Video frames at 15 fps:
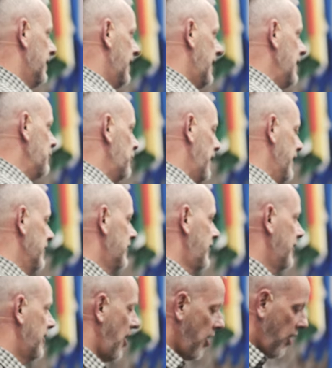He went
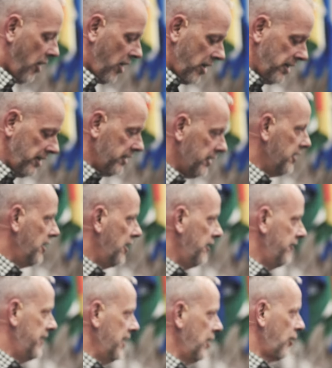to the heart
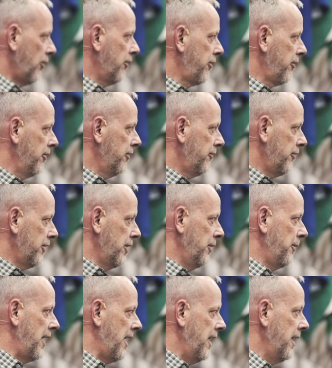of the earth for you
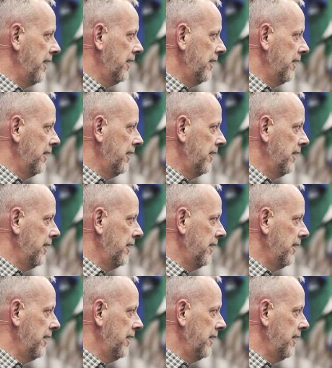and I.